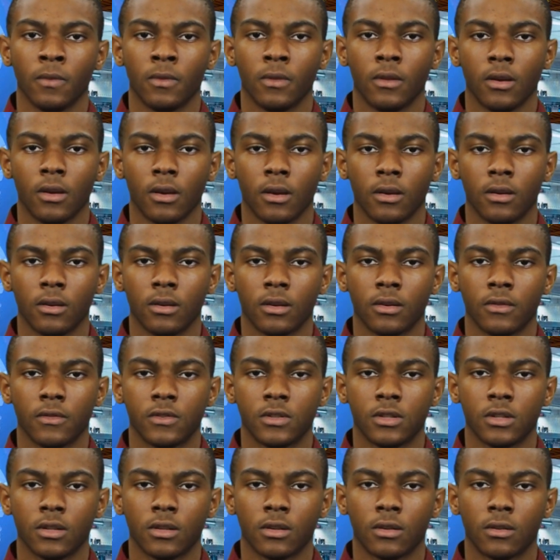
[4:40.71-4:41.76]
The
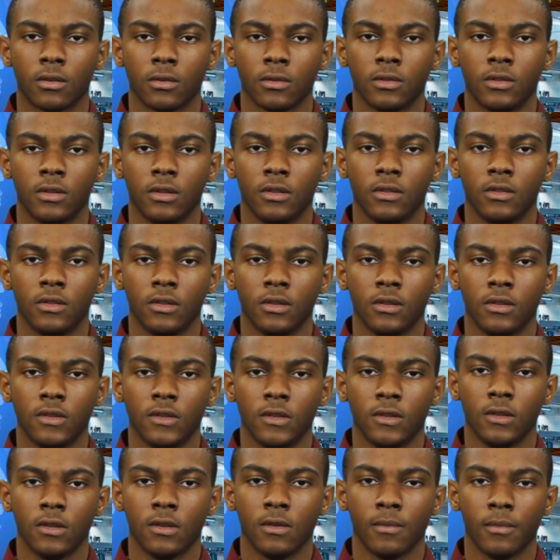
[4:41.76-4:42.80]
AFJROTC
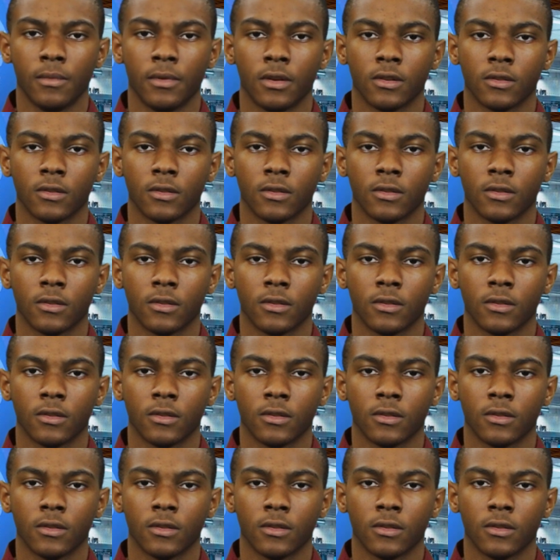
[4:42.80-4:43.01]
team